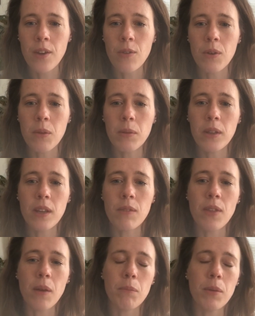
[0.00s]
We believe
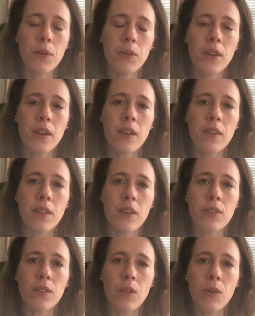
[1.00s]
that building
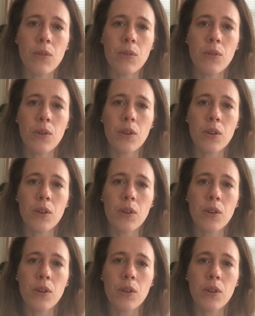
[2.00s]
these local